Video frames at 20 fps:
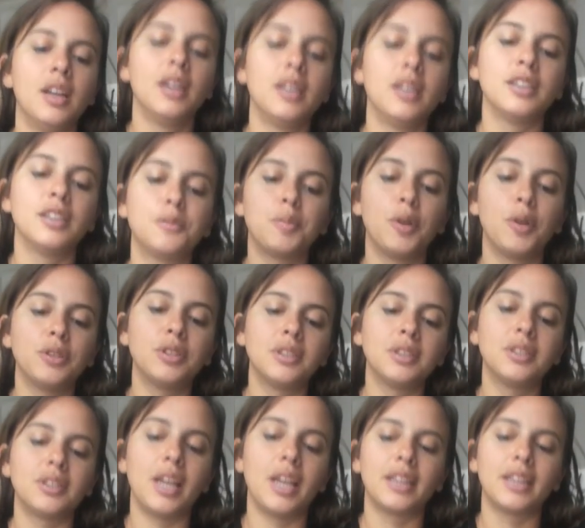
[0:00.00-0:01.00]
This
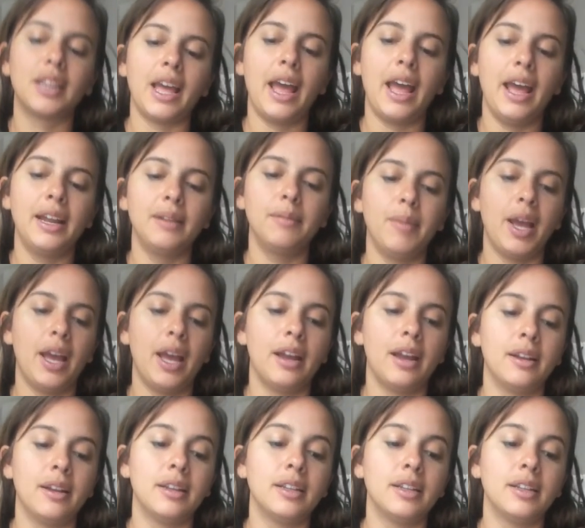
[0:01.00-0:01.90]
person's like the hanged man.